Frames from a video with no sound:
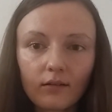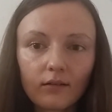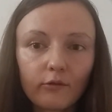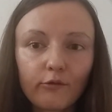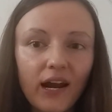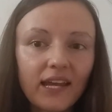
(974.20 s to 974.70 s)

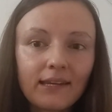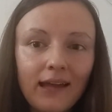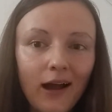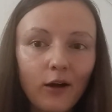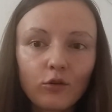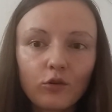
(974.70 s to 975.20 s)
Right
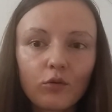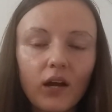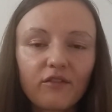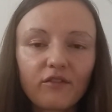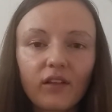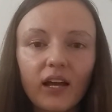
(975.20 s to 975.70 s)
now you
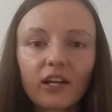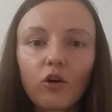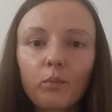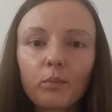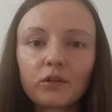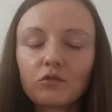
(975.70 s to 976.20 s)
have like
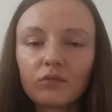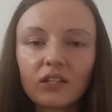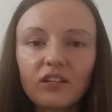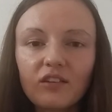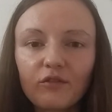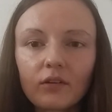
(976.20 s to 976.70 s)

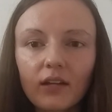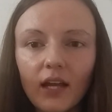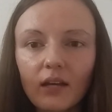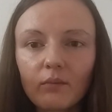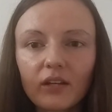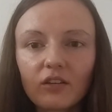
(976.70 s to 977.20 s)
opportunity for
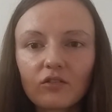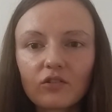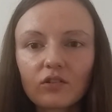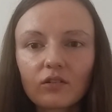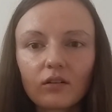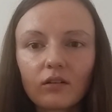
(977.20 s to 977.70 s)
that
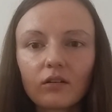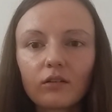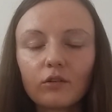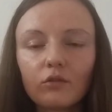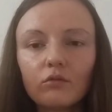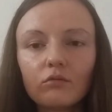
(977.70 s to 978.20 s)
because
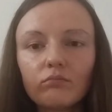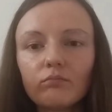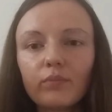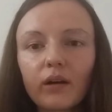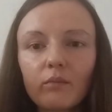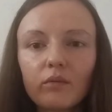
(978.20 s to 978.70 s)
you
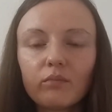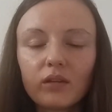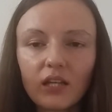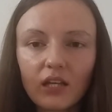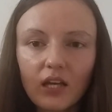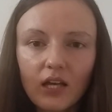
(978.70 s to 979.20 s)

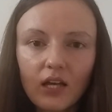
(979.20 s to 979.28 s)
probably